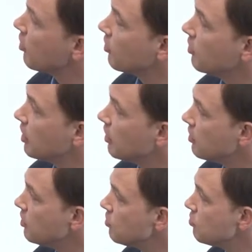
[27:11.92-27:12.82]
on a
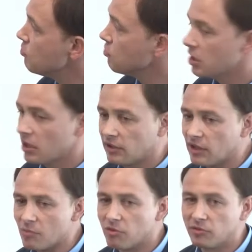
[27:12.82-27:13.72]
new
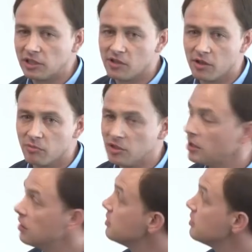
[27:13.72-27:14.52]
type of taxonomy that